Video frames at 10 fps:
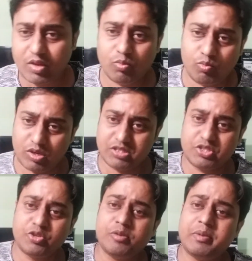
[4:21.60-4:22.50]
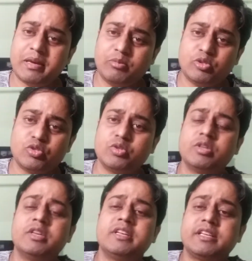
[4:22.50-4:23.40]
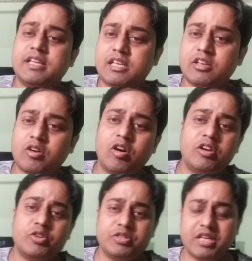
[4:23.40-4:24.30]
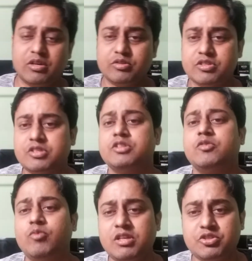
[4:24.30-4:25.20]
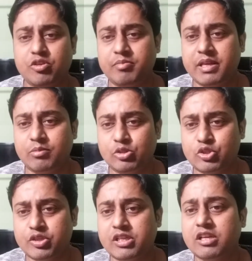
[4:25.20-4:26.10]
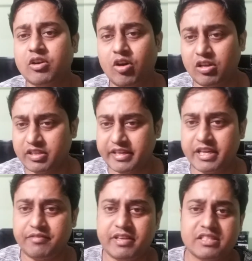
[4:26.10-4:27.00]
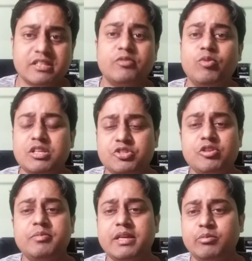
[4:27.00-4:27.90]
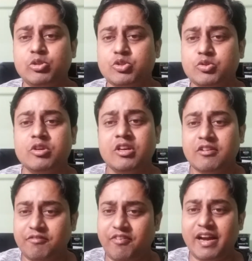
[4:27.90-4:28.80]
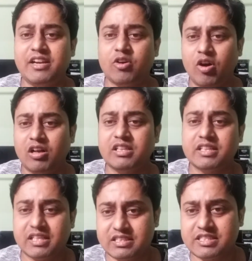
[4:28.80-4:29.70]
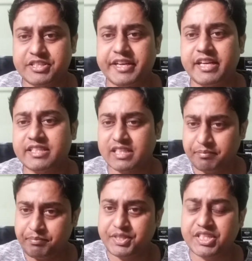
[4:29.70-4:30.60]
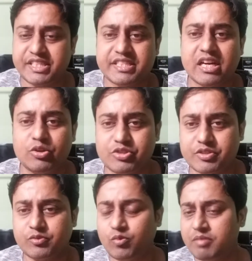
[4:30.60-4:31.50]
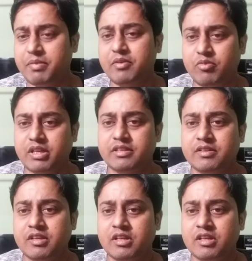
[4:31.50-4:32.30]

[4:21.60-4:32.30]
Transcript: Once you'll be able to clear all your doubts, once you'll be able to clear all the gateways, once you'll be able to find all the constraints and peter it out one by one,